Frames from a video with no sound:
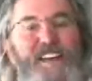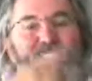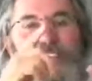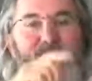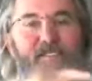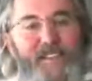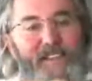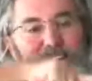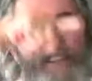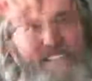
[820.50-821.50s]
to think of it
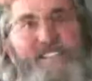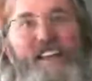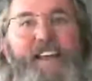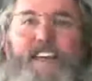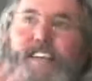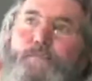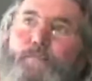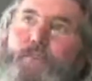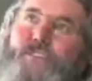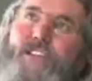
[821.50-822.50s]
like this. It's
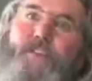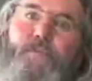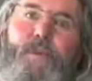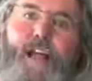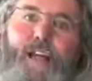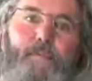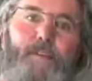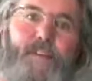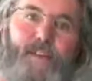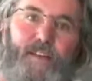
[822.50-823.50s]
pushing a rock up
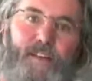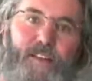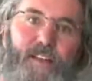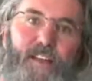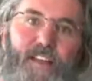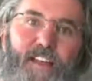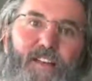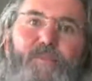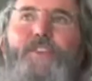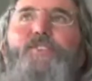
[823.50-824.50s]
a hill.
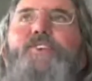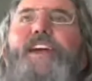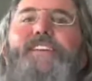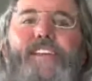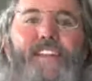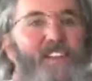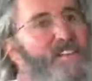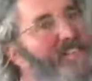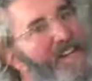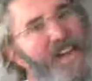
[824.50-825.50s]
When you get to the
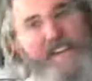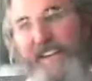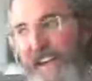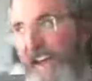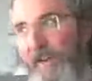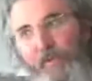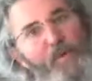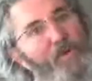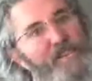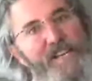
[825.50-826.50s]
other side, yeah, it
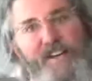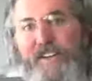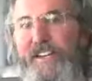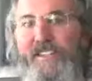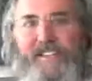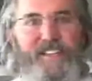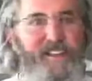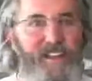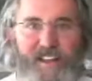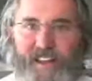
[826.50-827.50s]
rolls down easy
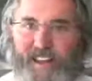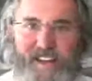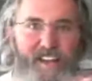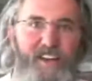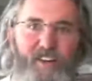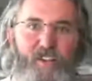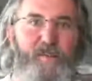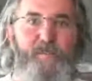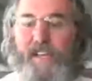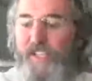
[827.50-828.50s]
and all
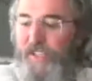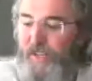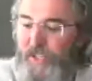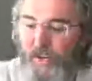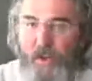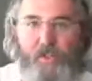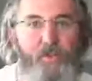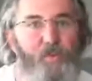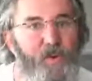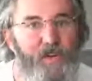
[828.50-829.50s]
that, because you did all the
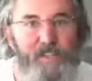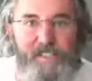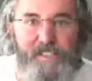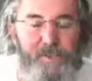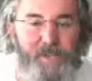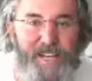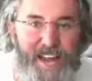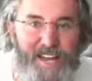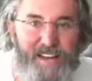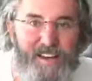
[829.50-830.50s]
work to
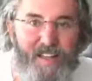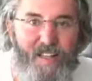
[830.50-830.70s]
create it.